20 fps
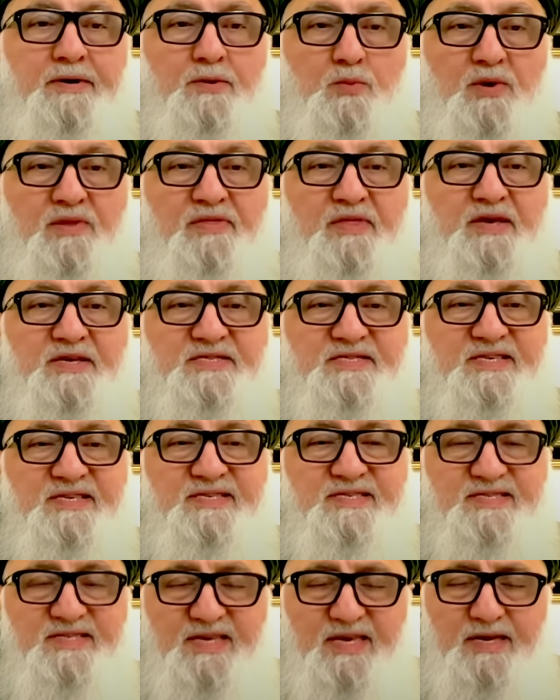When they're
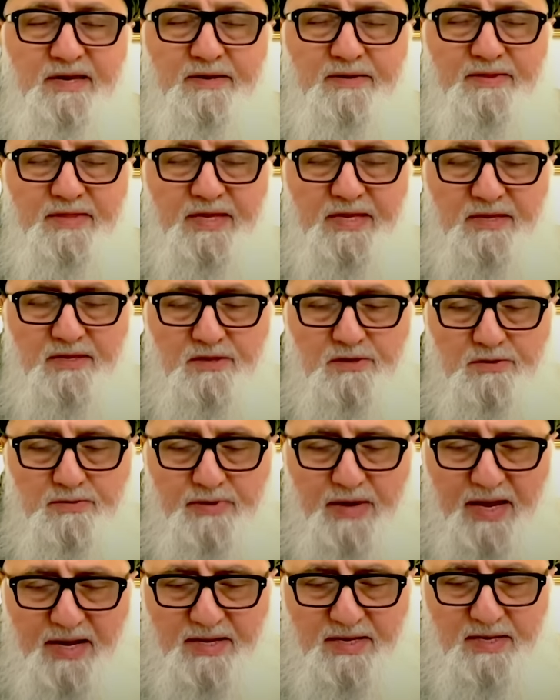sincere and they
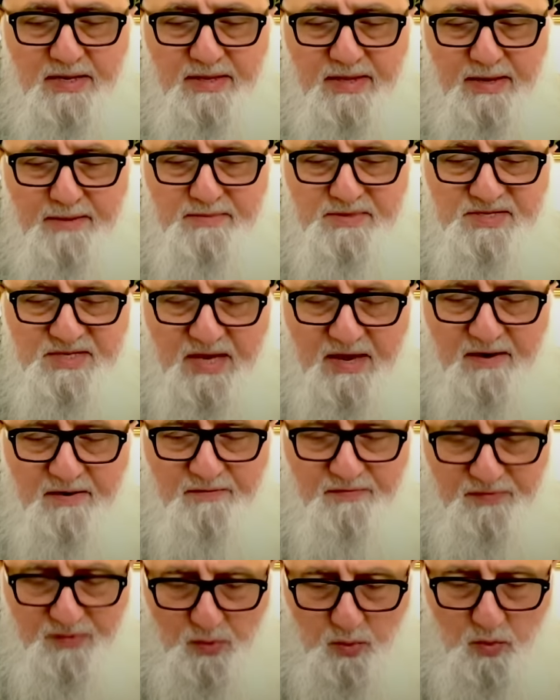directed
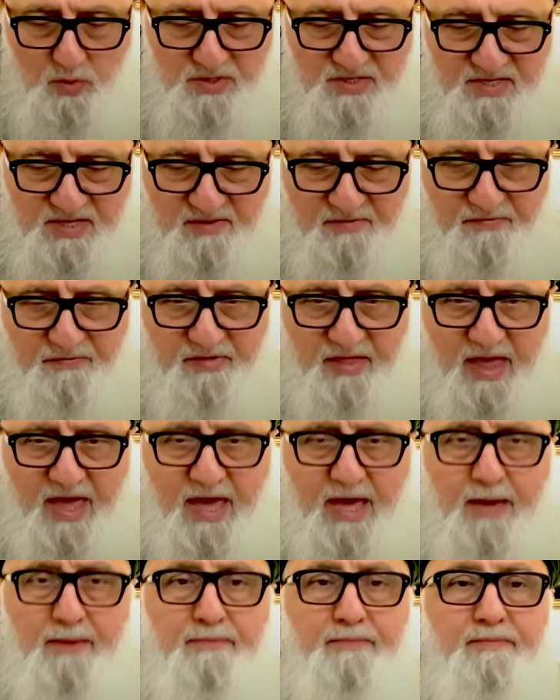themselves towards the
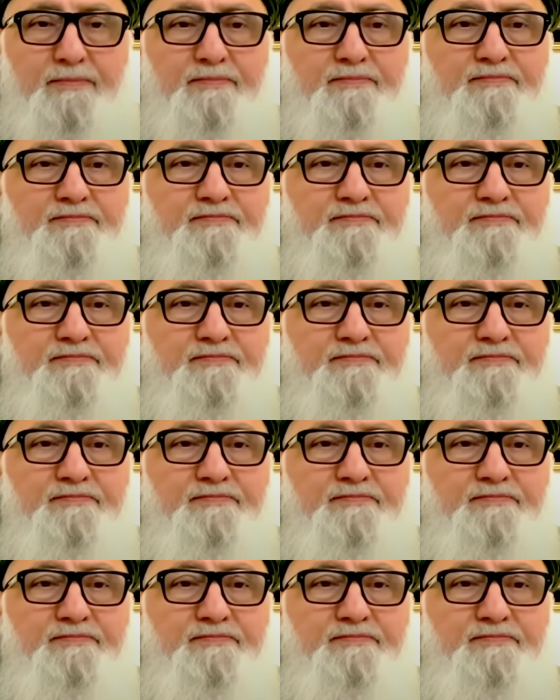flame,